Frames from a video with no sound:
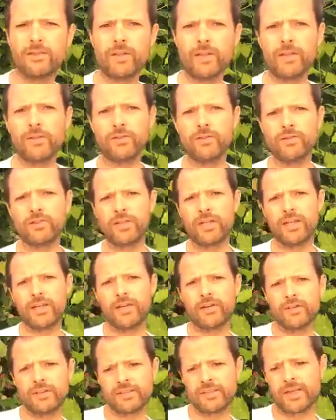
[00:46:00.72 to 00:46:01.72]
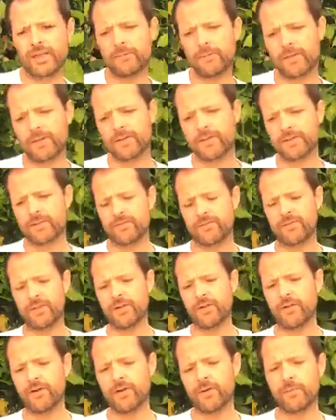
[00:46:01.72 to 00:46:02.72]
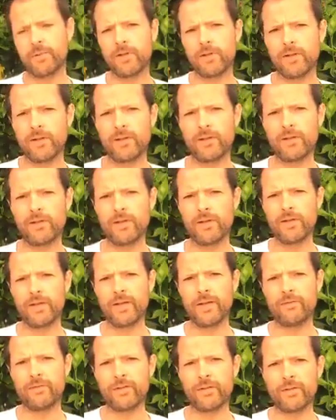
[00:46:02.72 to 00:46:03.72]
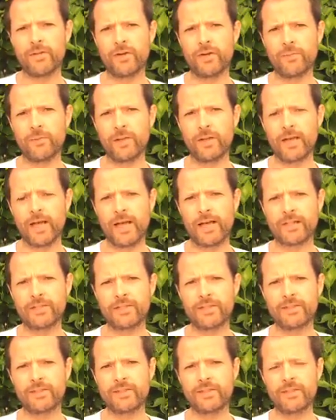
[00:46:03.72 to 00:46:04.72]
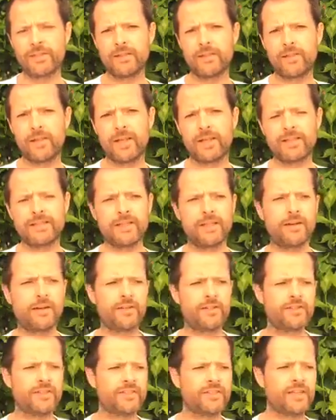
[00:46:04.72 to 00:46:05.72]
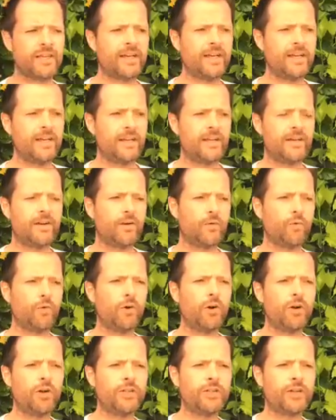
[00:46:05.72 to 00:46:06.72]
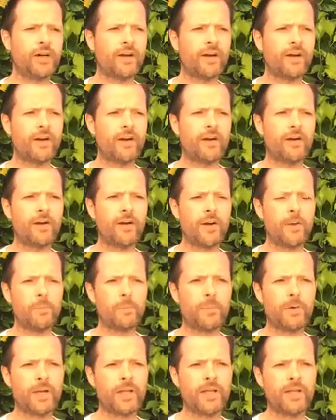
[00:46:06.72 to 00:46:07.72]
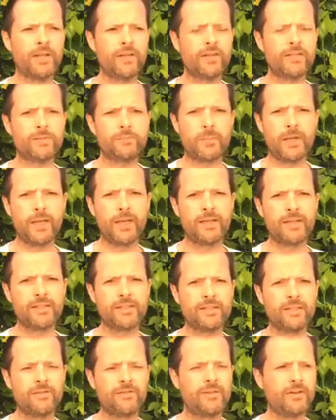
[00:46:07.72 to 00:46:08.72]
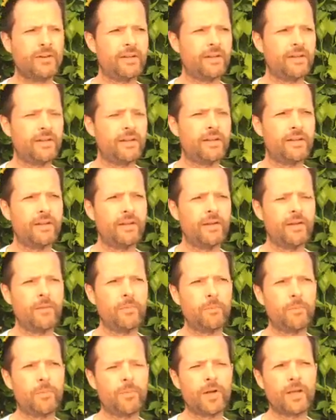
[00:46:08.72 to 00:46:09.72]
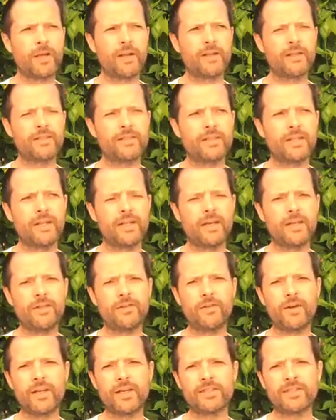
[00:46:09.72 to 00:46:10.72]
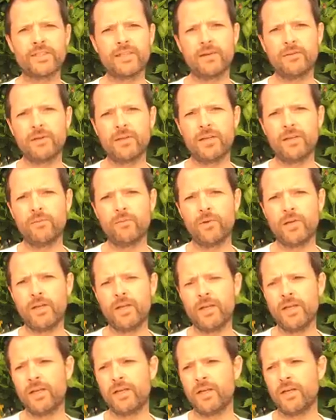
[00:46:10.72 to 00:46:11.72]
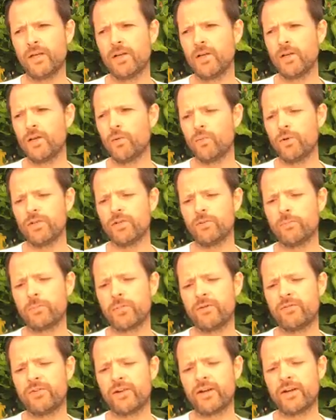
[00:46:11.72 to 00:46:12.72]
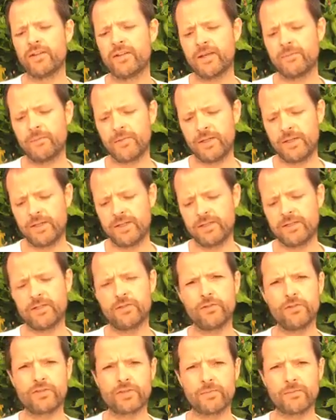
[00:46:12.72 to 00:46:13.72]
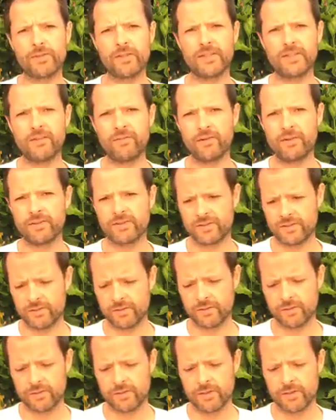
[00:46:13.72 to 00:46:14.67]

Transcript: usually a good sign, because if the normal actions and things in our society and our world are bringing us pain and suffering and bringing us in a direction that we don't prefer, then we need to do something different. So